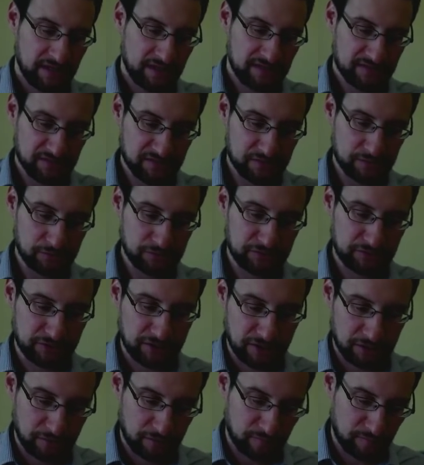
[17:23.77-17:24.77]
this
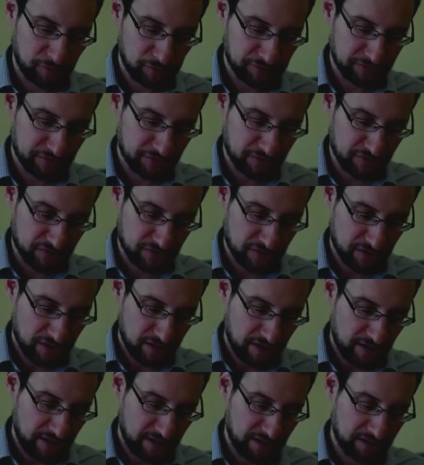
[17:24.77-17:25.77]
ultra-low voltage
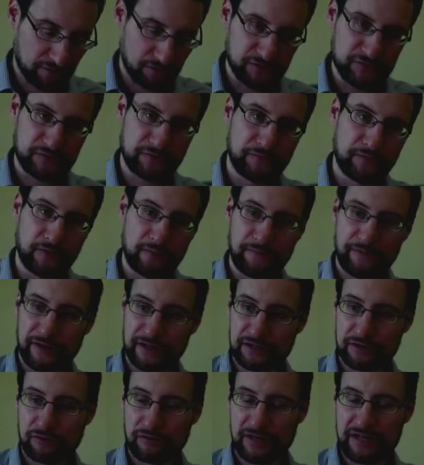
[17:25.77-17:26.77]
and also form
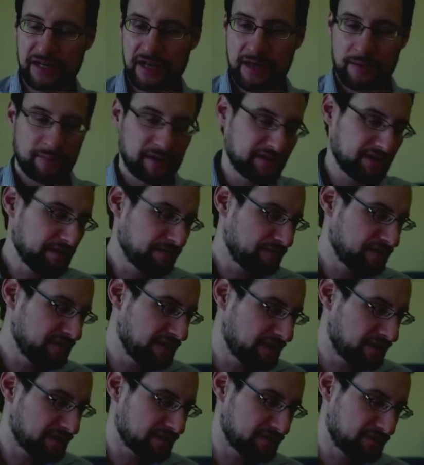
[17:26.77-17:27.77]
factor, right? But even
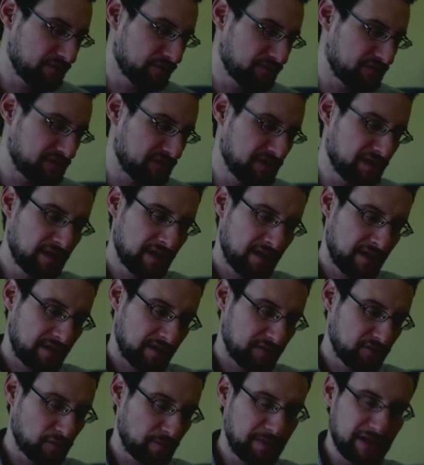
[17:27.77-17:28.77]
here you see
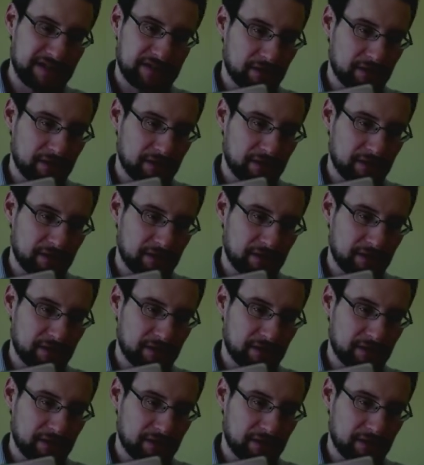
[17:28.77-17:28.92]
you're better